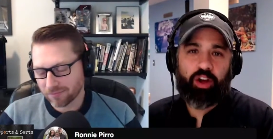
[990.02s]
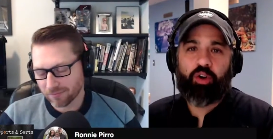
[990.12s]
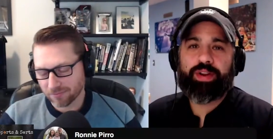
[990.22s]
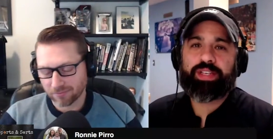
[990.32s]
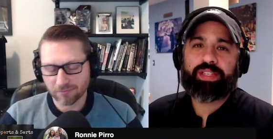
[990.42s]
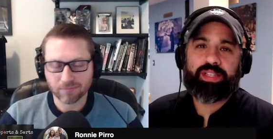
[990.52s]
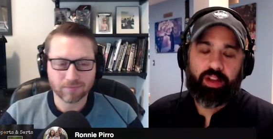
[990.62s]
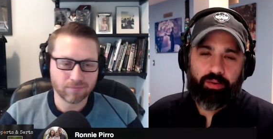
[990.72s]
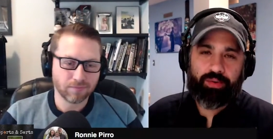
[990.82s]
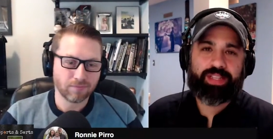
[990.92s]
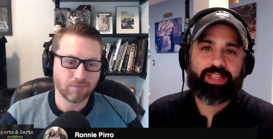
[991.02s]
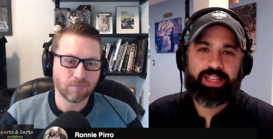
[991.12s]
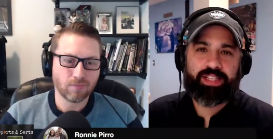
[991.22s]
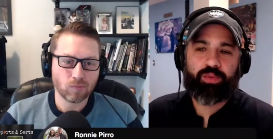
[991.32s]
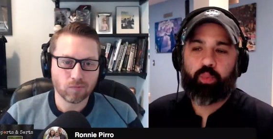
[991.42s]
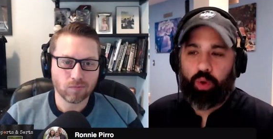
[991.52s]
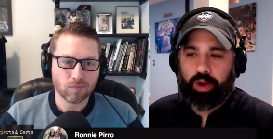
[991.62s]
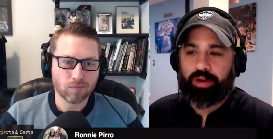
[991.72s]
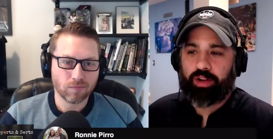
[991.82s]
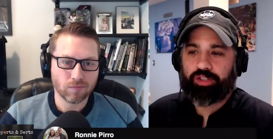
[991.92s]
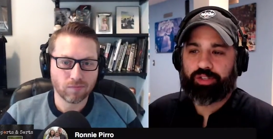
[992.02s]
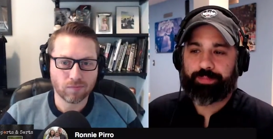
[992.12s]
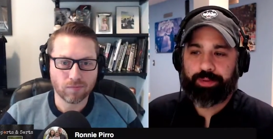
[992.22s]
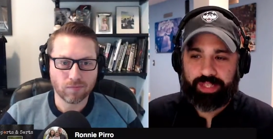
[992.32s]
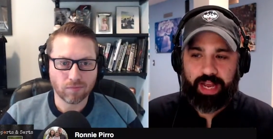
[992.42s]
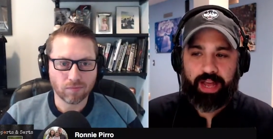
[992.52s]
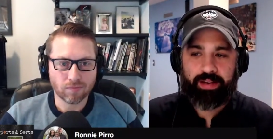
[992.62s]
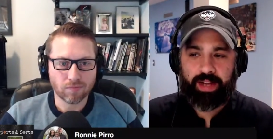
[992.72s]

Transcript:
Speaker 1: the onus is 100%